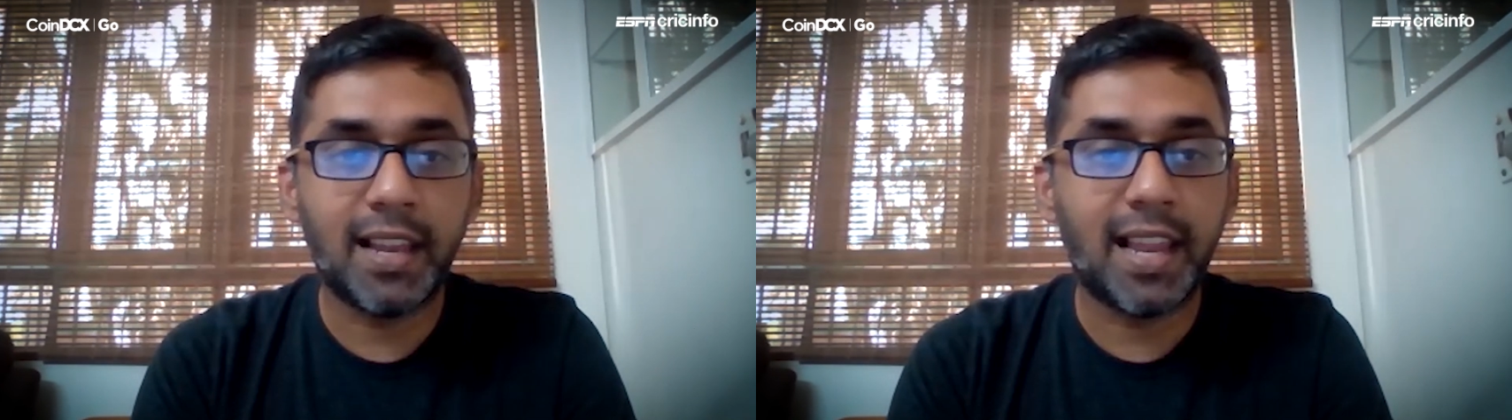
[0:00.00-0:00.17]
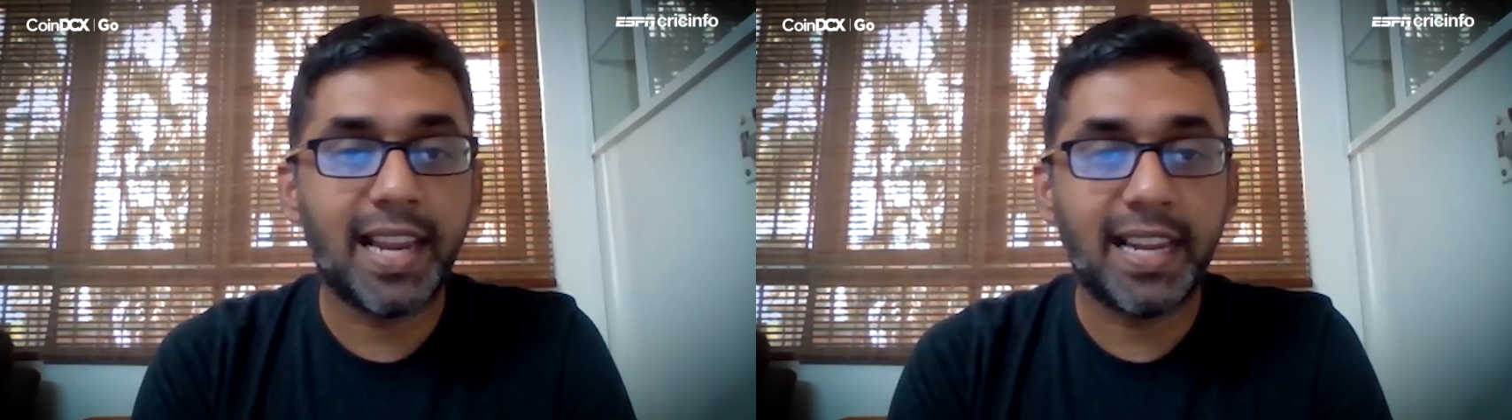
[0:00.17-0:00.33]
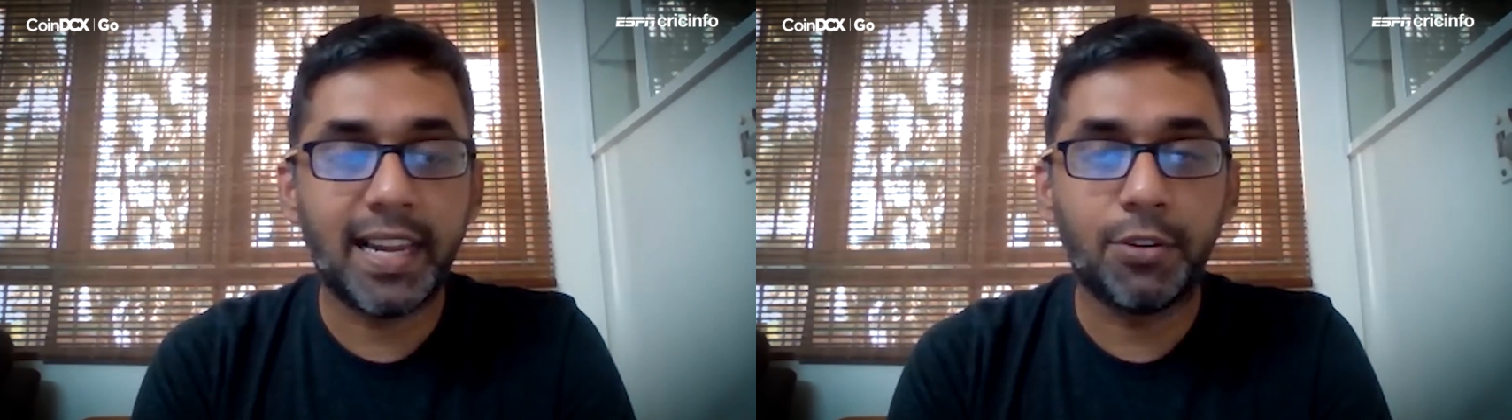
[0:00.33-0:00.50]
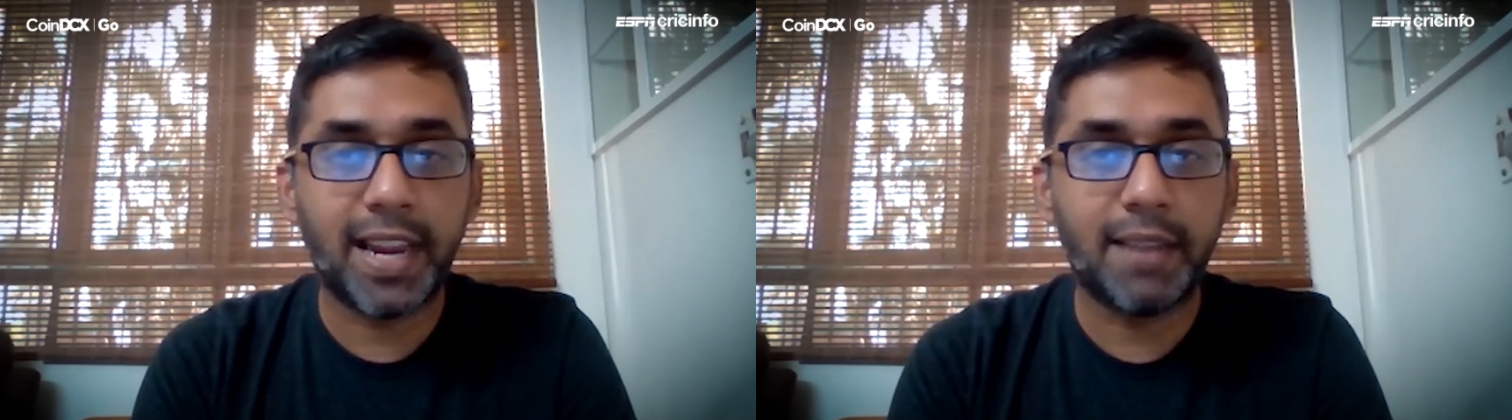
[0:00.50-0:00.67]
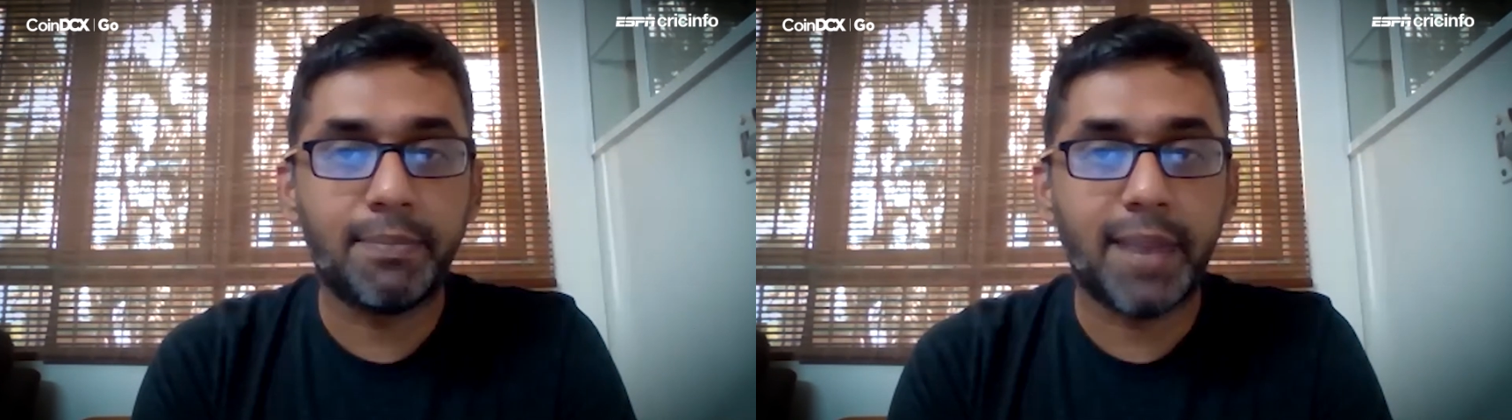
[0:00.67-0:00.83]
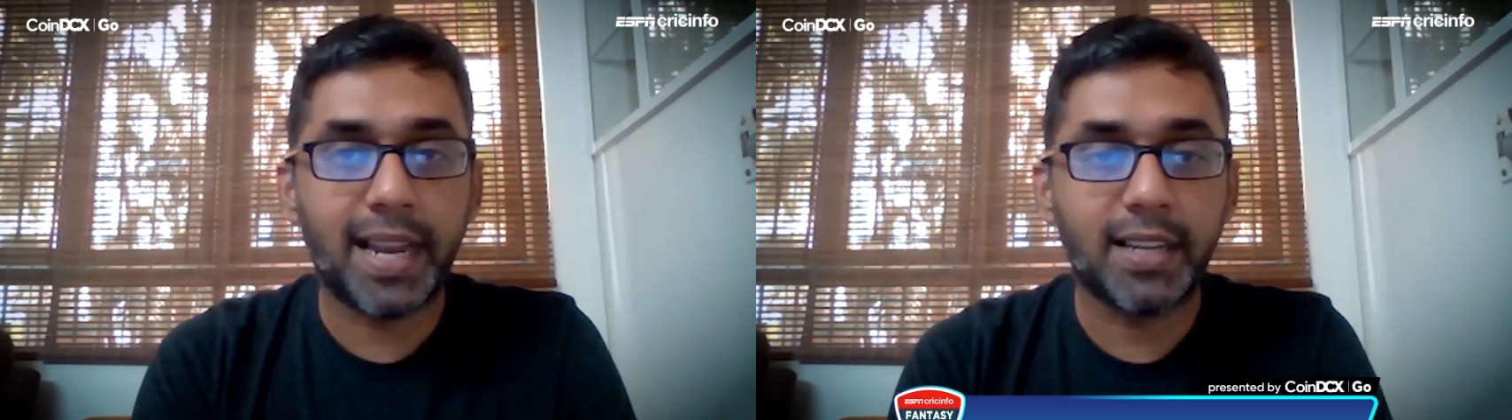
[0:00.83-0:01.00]
likely to
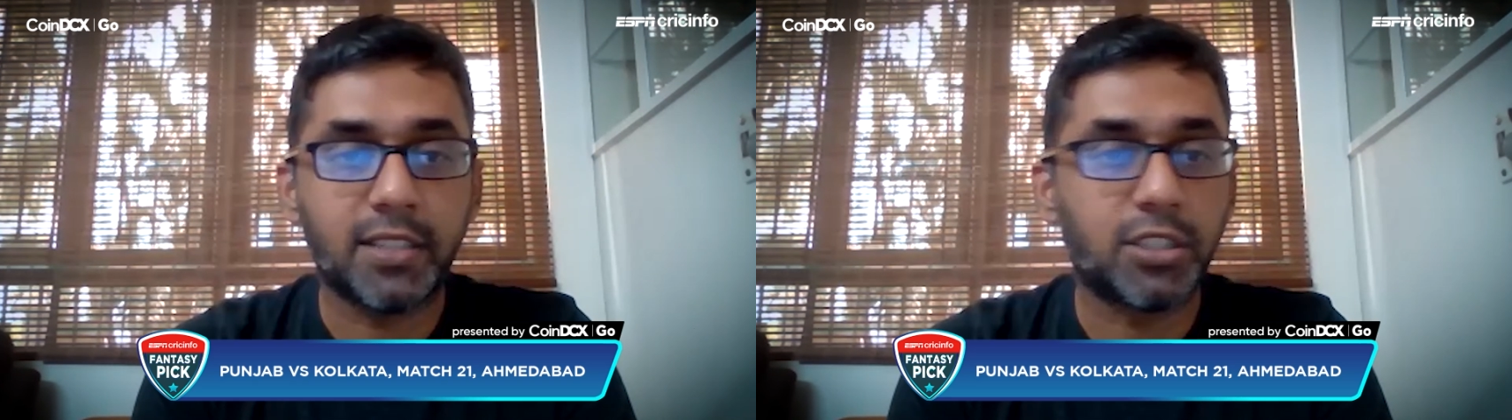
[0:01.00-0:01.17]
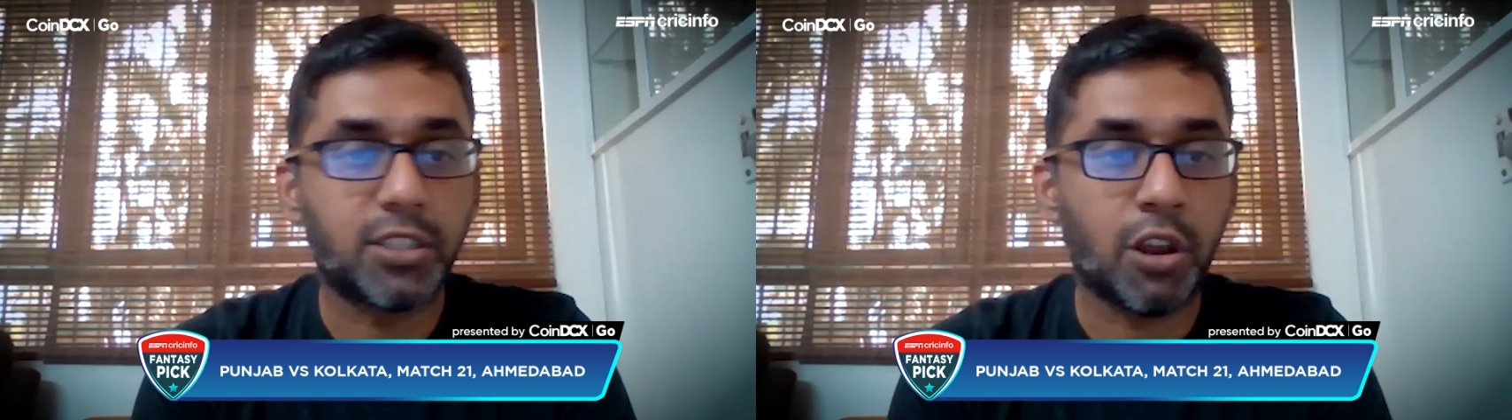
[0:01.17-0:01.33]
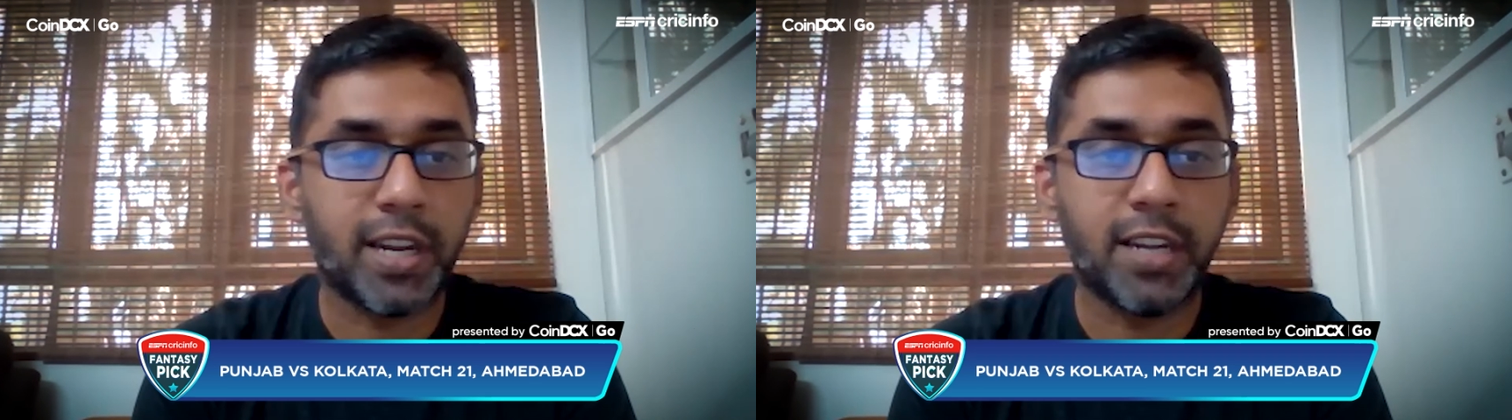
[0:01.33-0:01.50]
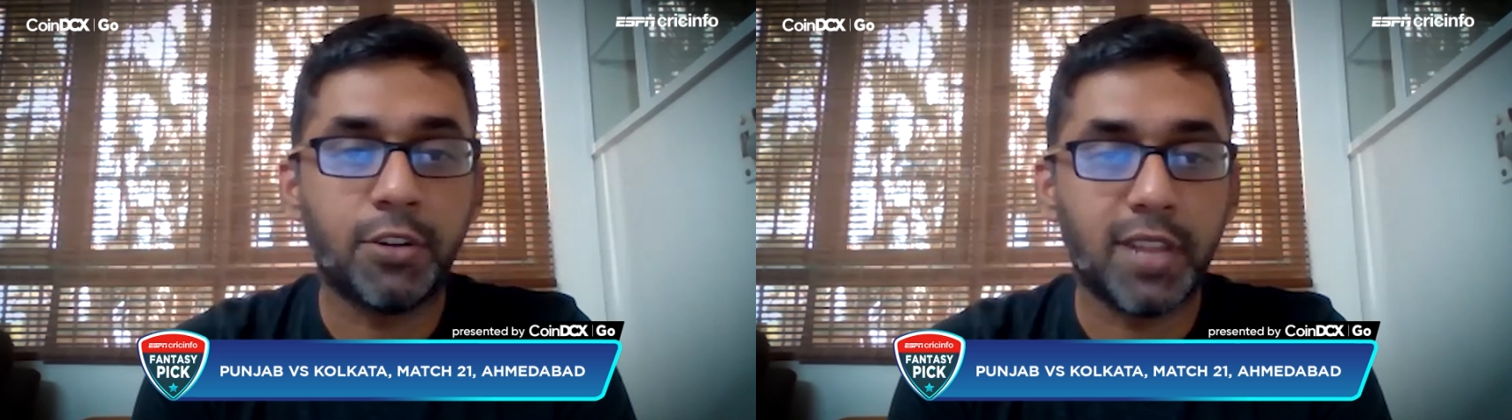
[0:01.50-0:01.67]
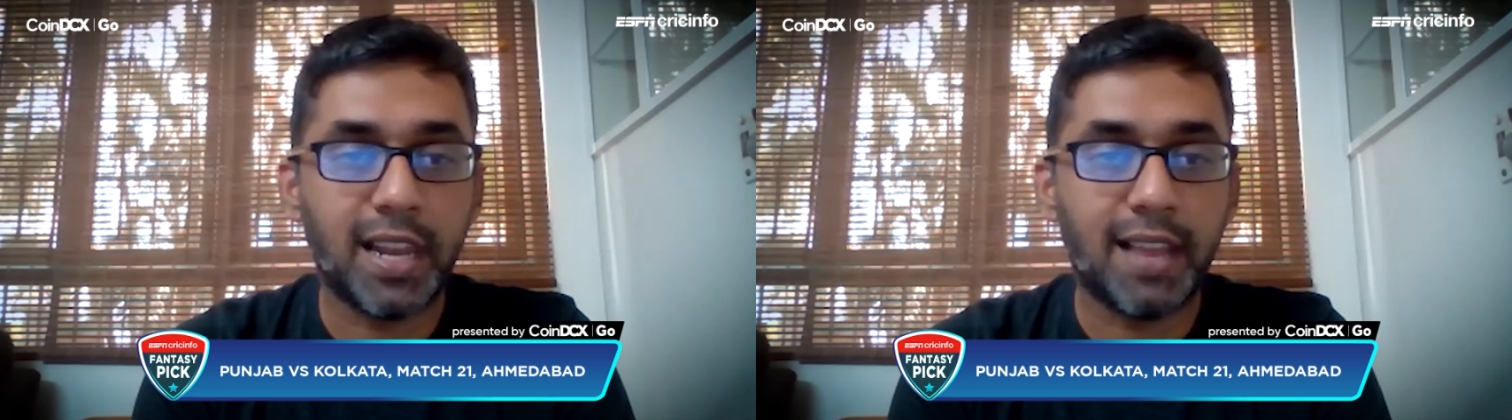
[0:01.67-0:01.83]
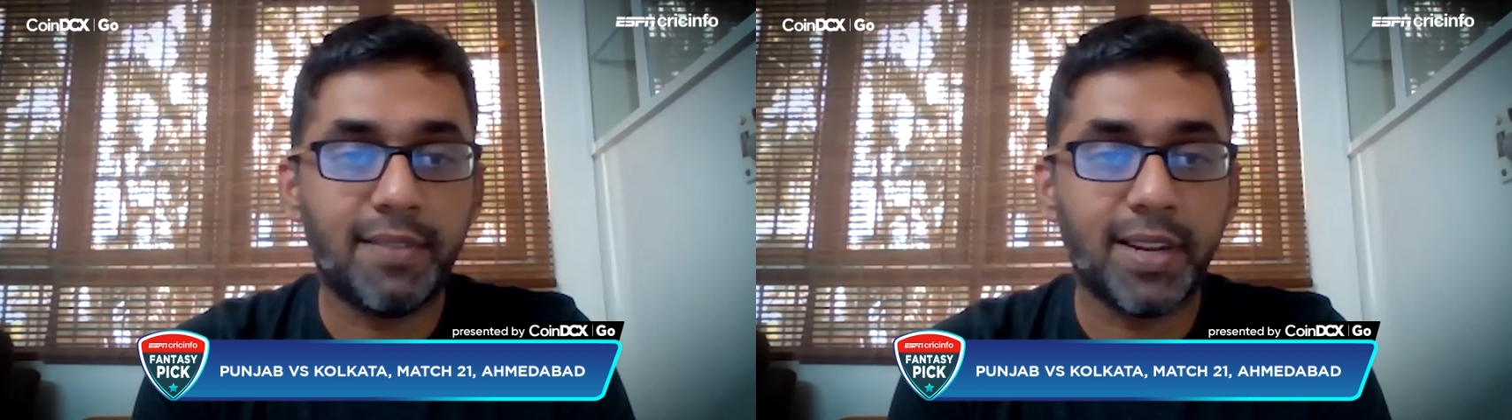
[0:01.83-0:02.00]
get back and slot into
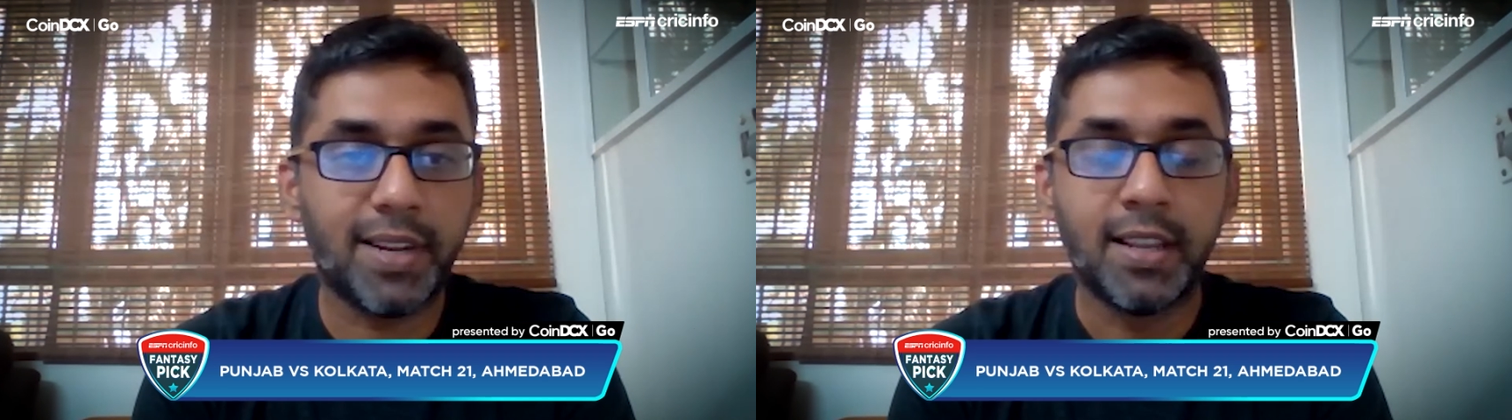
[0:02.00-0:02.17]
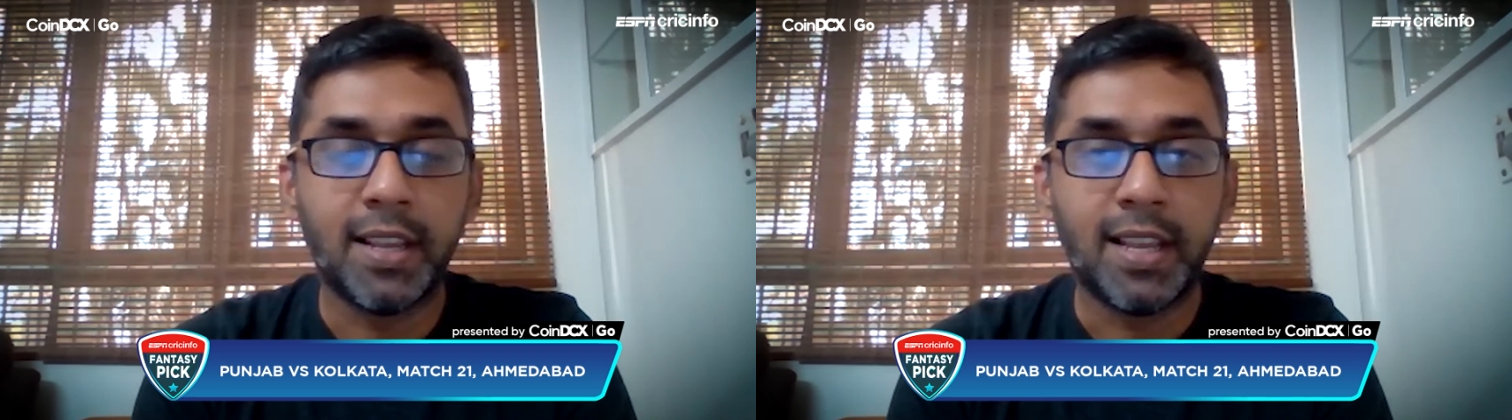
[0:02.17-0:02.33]
the 11.